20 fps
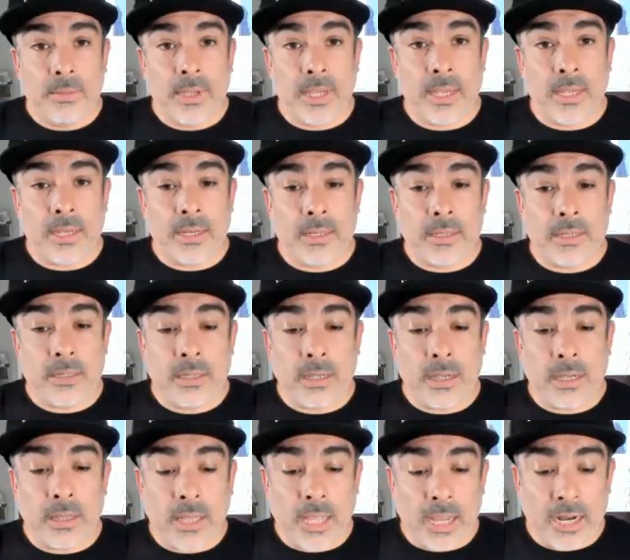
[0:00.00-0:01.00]
And
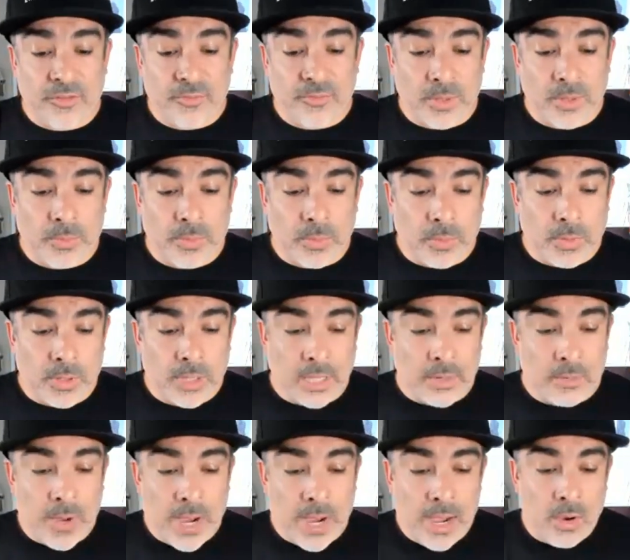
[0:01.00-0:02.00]
a lot of people were
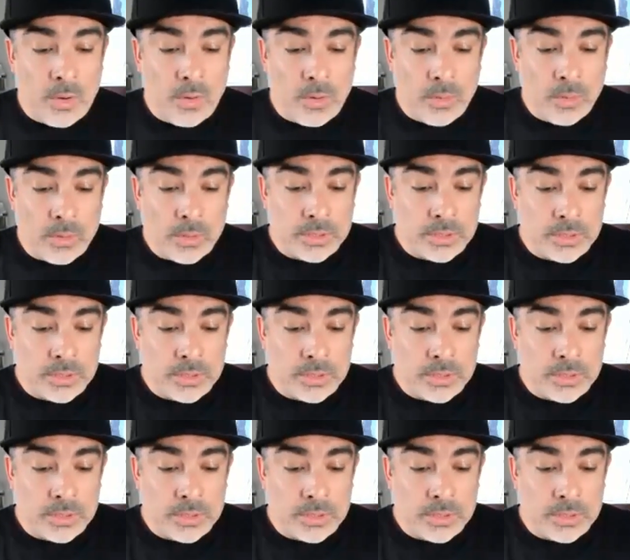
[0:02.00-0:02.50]
like, wow,